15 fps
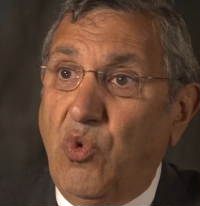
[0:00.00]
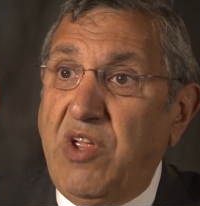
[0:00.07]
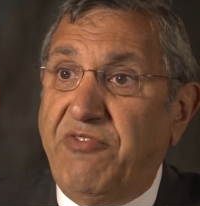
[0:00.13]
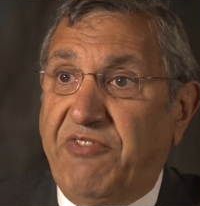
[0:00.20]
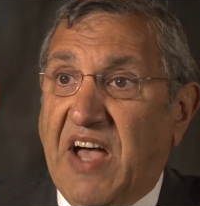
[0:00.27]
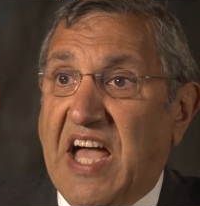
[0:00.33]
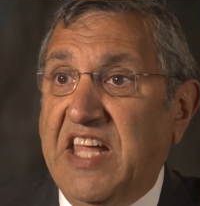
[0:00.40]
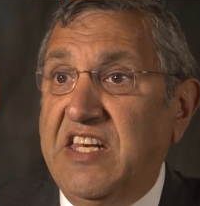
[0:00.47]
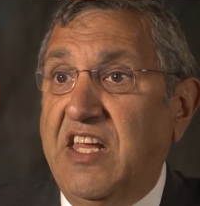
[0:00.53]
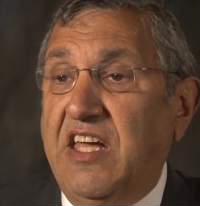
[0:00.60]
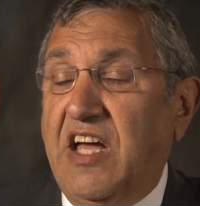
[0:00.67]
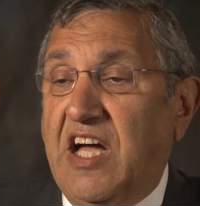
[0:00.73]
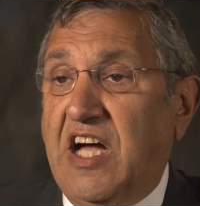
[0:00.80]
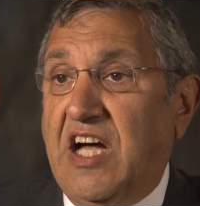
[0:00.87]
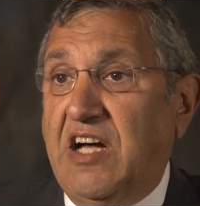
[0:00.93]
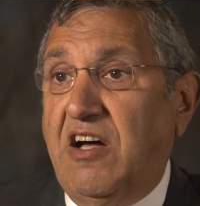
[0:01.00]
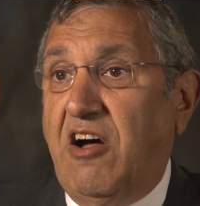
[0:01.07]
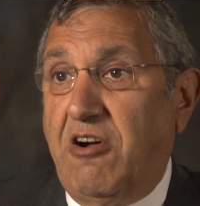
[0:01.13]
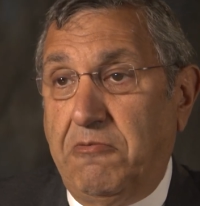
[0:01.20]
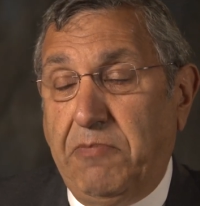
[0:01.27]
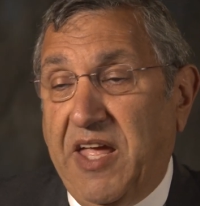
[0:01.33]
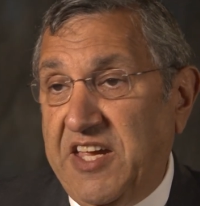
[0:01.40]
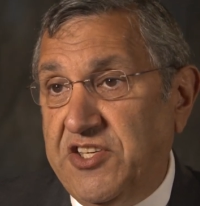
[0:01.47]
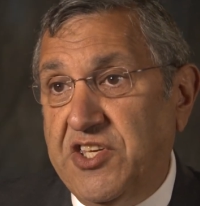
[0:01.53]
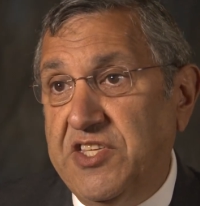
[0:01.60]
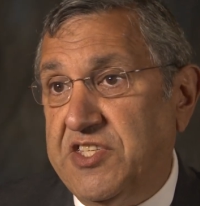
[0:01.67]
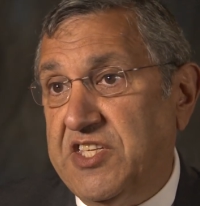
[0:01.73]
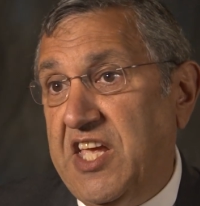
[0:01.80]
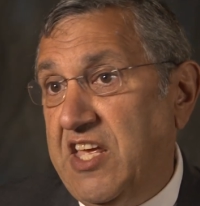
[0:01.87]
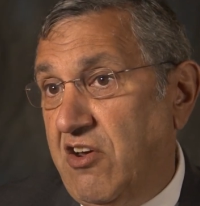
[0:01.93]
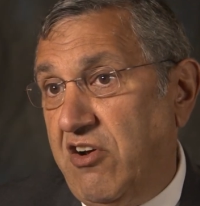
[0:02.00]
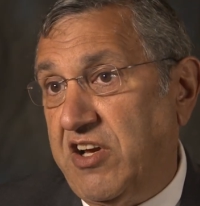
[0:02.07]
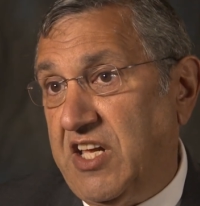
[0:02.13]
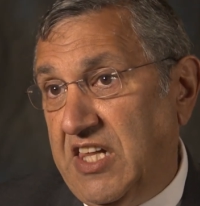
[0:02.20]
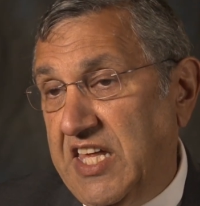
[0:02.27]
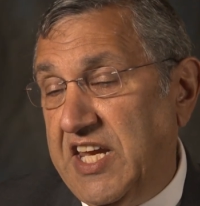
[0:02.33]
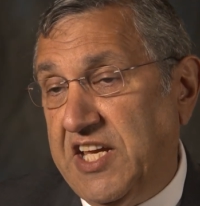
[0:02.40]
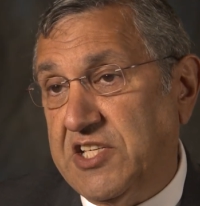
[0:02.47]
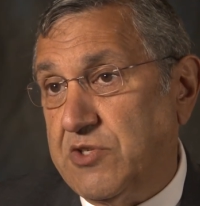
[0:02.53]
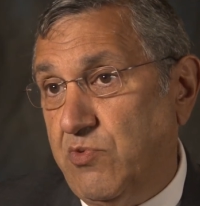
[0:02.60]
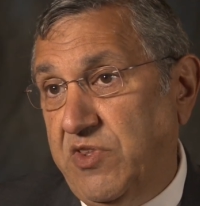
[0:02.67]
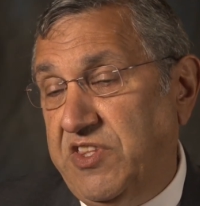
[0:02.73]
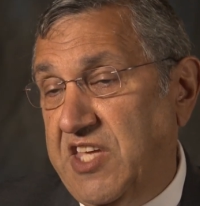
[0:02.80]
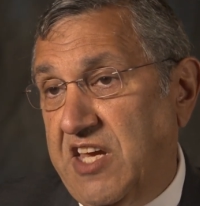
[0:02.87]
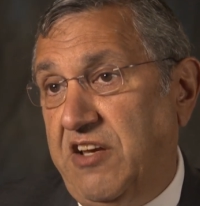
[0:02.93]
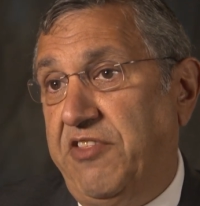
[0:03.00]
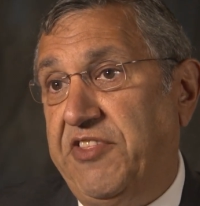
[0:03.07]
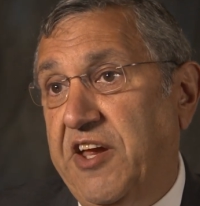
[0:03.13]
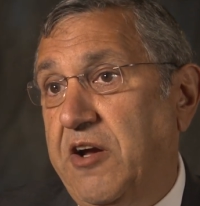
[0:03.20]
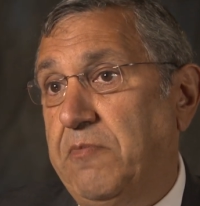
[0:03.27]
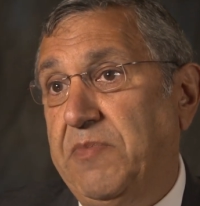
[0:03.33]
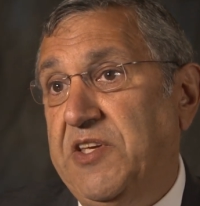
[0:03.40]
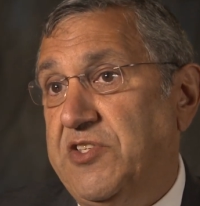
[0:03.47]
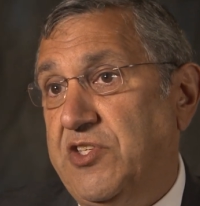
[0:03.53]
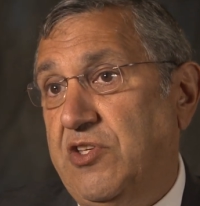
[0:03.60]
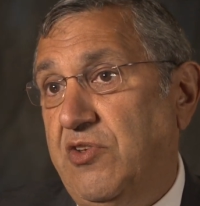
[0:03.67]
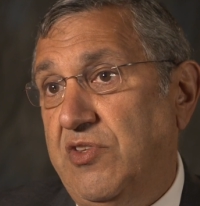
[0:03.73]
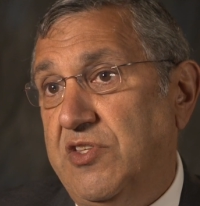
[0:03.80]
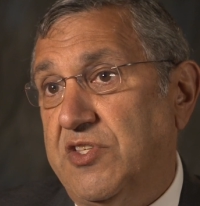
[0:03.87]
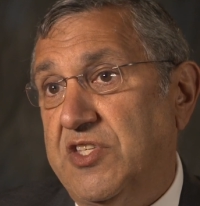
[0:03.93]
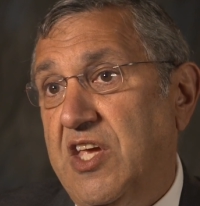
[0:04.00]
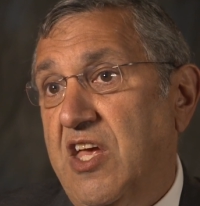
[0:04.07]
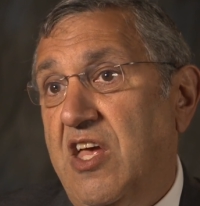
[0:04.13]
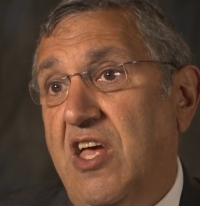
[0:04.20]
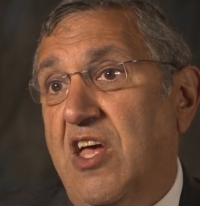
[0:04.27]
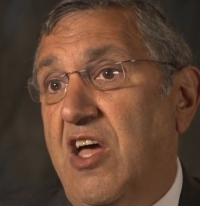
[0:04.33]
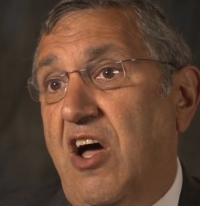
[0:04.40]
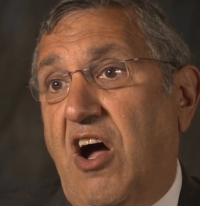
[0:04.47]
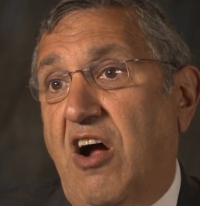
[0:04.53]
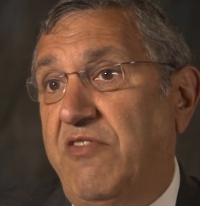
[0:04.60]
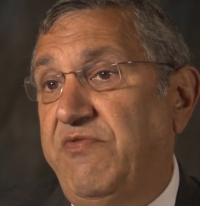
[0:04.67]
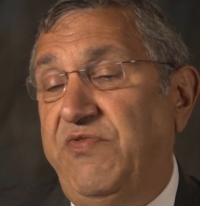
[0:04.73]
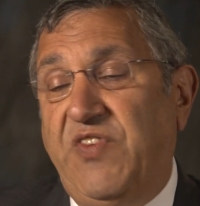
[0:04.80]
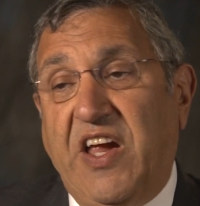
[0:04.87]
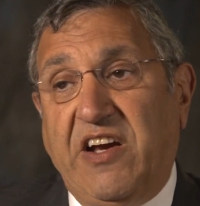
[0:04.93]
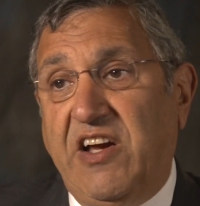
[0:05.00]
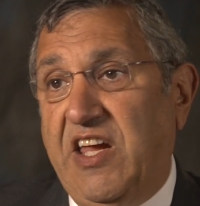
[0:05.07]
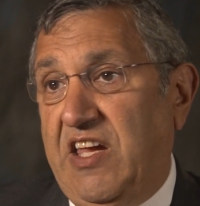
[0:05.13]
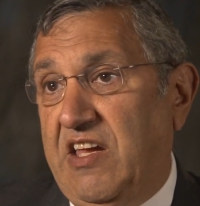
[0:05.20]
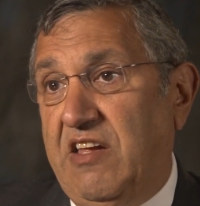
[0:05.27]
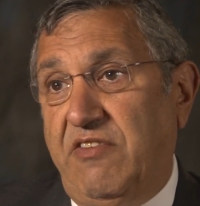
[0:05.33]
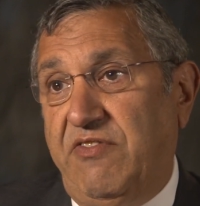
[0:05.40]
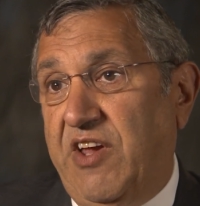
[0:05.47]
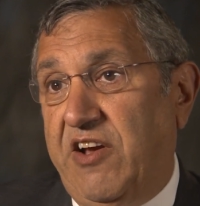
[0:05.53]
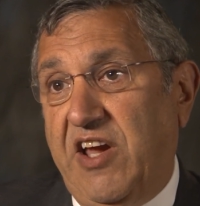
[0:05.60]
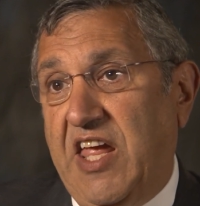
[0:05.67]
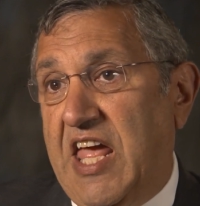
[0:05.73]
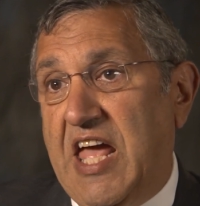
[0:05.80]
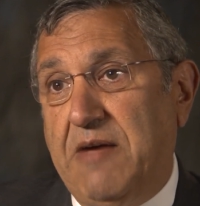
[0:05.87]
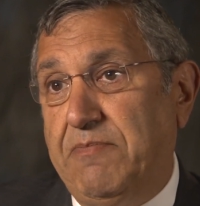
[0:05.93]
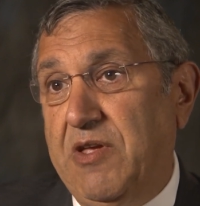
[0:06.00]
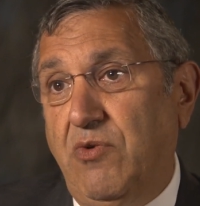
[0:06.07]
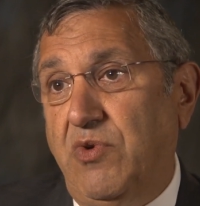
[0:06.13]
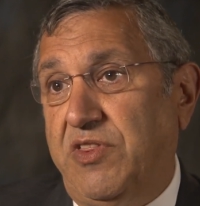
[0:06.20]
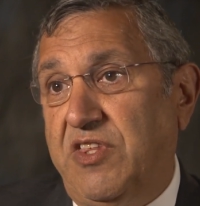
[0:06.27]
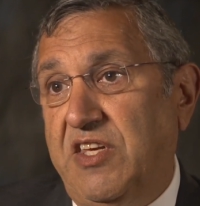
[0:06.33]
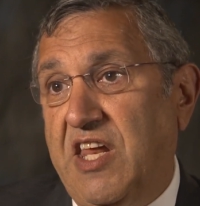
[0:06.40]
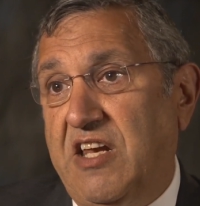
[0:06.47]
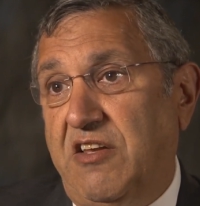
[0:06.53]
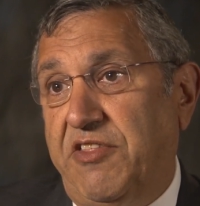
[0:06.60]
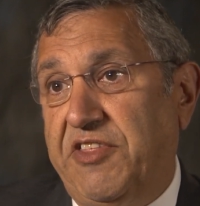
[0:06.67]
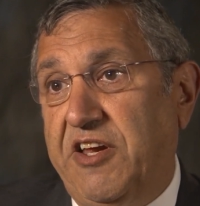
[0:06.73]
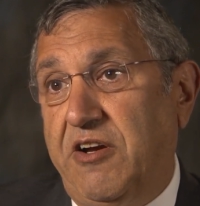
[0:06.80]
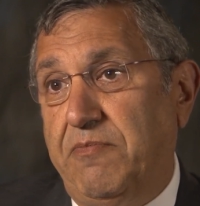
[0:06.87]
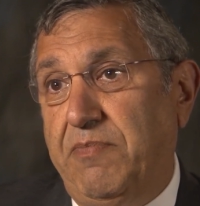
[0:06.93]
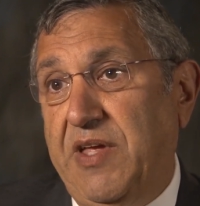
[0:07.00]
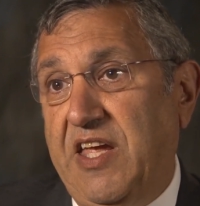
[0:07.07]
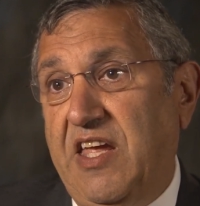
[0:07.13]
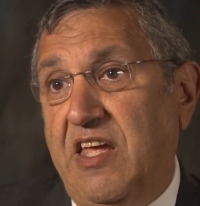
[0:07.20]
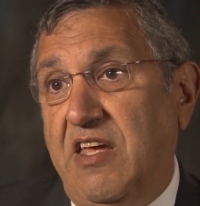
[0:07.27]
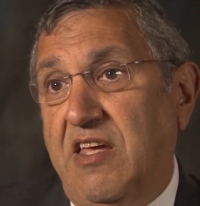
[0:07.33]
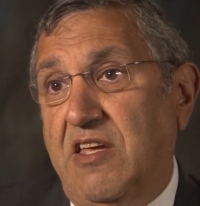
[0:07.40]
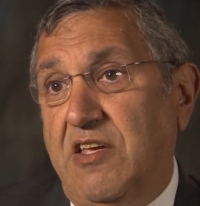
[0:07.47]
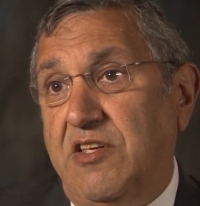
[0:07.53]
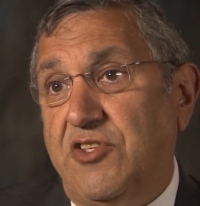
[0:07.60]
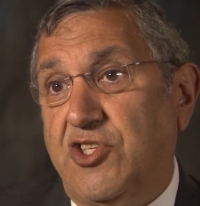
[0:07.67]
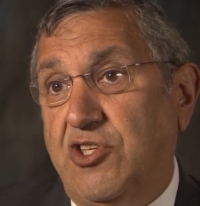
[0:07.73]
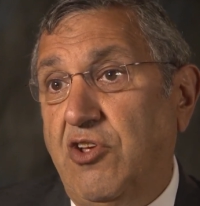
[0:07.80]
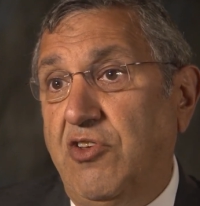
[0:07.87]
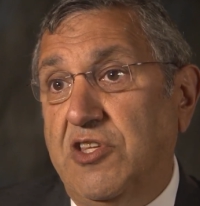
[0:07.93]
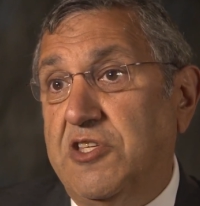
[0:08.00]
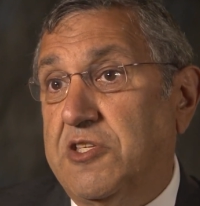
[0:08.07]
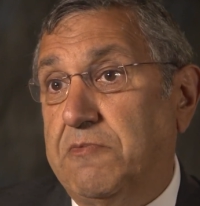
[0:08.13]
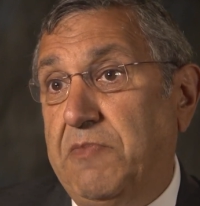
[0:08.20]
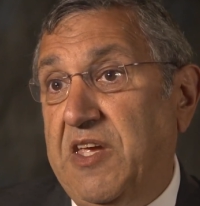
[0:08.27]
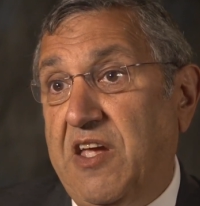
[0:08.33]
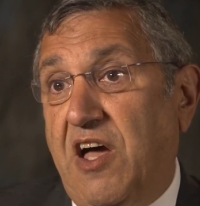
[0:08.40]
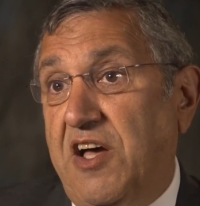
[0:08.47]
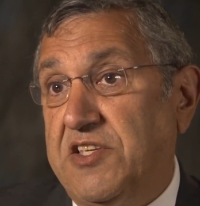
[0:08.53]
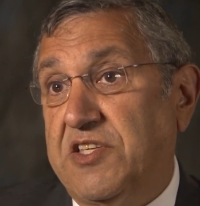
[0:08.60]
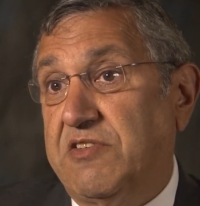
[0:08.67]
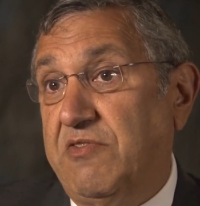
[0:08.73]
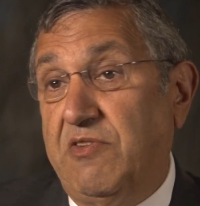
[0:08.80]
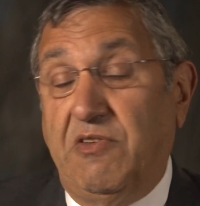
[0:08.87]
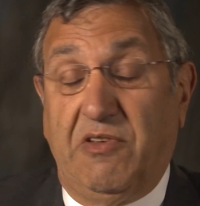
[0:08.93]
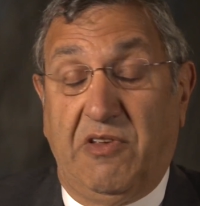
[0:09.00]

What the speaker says: We find our patients in our clinics with dental therapy students are very, very happy with the dental therapy students because,